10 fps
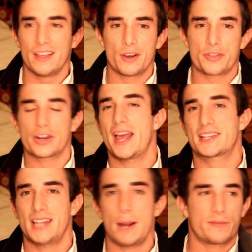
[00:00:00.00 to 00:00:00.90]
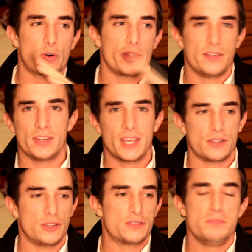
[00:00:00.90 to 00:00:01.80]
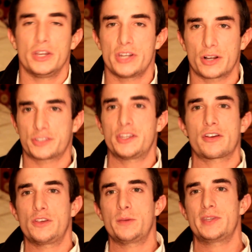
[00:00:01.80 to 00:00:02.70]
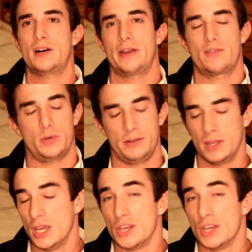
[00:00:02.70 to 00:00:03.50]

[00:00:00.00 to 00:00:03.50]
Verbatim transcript: you know, they're gonna exit out before they even get to this million dollar secret you could be telling everyone.